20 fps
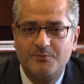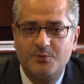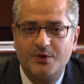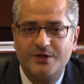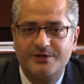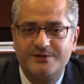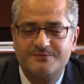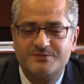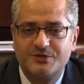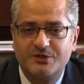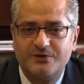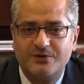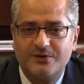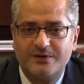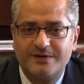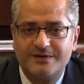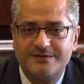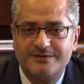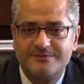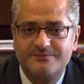William
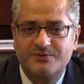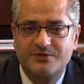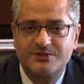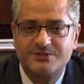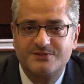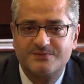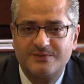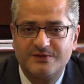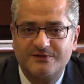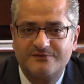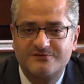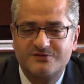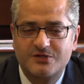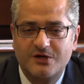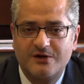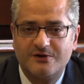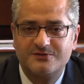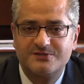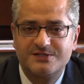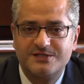Shigora, the principal of
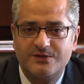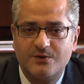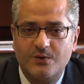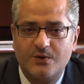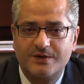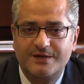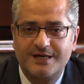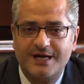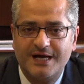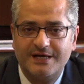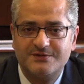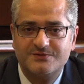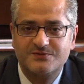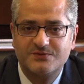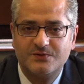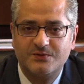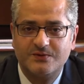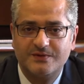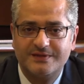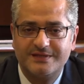Charles E. Gorton High
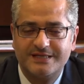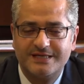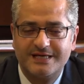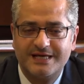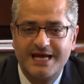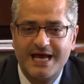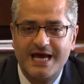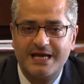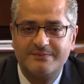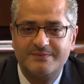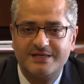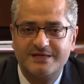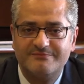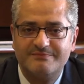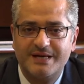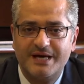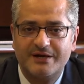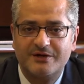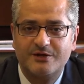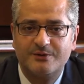School and the Academy
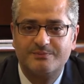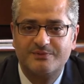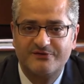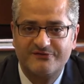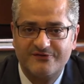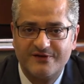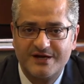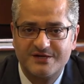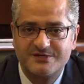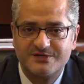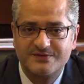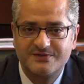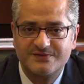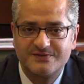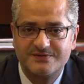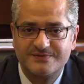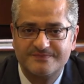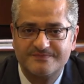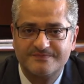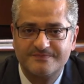of Medical
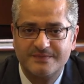Professions.